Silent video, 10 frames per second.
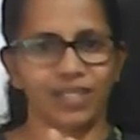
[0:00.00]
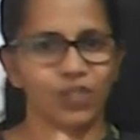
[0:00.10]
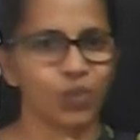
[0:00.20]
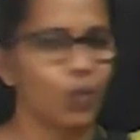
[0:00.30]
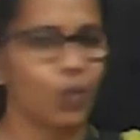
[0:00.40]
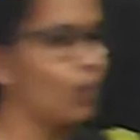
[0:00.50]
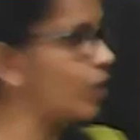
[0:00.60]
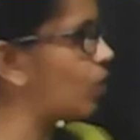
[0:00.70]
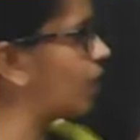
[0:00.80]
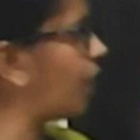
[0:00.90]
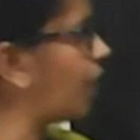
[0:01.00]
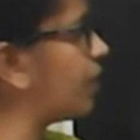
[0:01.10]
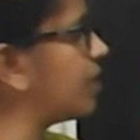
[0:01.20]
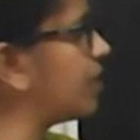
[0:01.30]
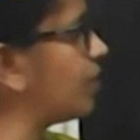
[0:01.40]
So we don't have
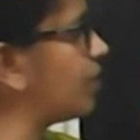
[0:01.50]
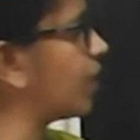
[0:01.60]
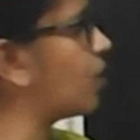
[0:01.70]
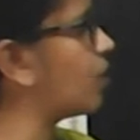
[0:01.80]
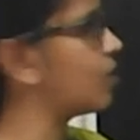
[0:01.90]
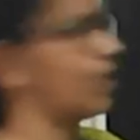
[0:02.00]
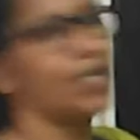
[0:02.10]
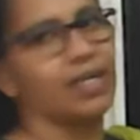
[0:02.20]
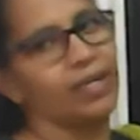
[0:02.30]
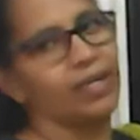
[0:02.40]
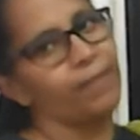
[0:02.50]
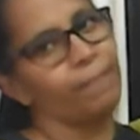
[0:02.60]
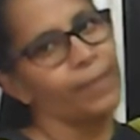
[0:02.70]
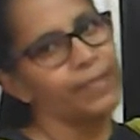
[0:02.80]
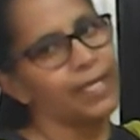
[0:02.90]
80. We cannot take
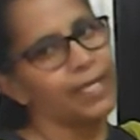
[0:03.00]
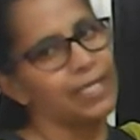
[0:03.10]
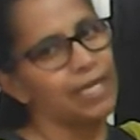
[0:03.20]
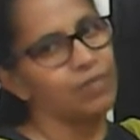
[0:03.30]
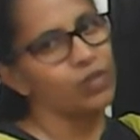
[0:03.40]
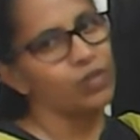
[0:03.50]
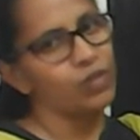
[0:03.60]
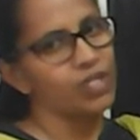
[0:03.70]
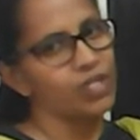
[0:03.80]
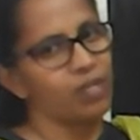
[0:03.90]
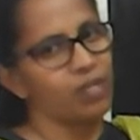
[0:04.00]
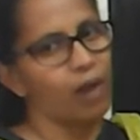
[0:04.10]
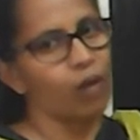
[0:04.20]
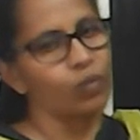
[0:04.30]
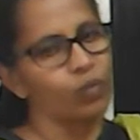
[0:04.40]
10 times. So just
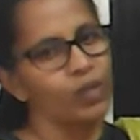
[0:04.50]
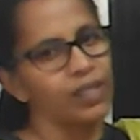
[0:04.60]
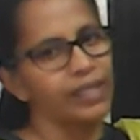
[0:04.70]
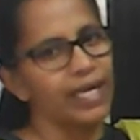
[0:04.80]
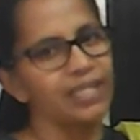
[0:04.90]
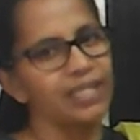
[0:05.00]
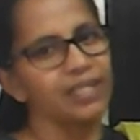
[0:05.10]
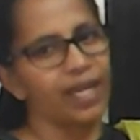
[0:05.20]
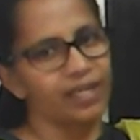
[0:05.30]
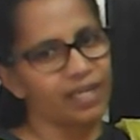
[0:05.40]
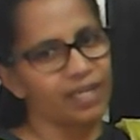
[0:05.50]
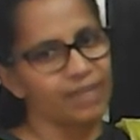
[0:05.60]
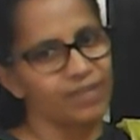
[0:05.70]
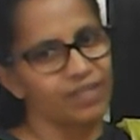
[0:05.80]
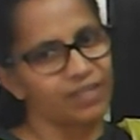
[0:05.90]
above 8 9
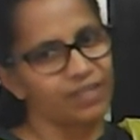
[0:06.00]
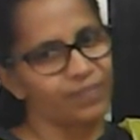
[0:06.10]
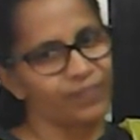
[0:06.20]
times.